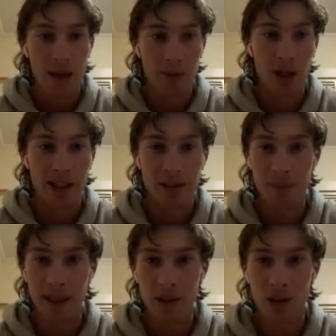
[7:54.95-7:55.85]
So he's
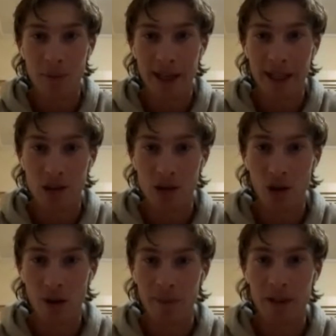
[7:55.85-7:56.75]
been good, making sure
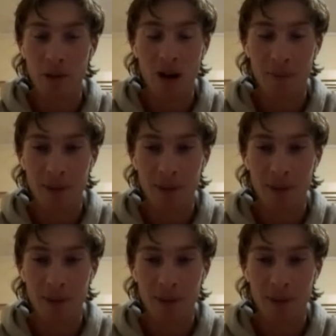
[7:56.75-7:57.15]
I'm in the right